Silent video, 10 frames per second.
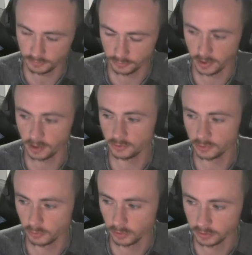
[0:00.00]
throughout your
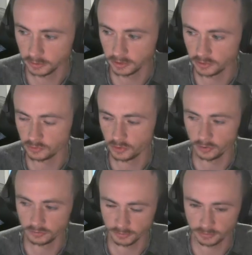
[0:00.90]
world and you go
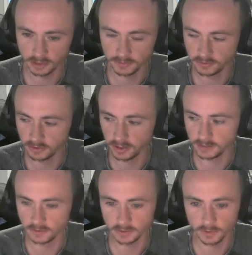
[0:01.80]
from level to
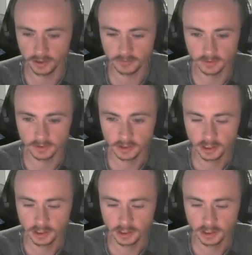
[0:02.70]
level and whatever,